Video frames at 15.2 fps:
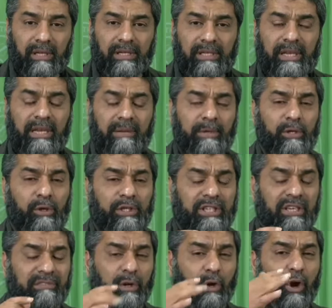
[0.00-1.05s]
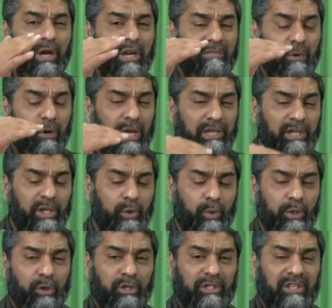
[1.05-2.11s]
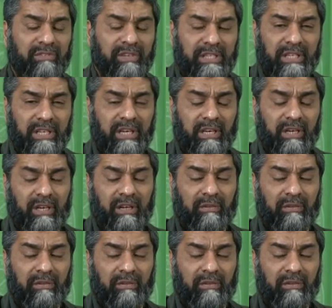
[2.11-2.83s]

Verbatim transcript: Salim, is your TV on? If you can just switch your TV screen,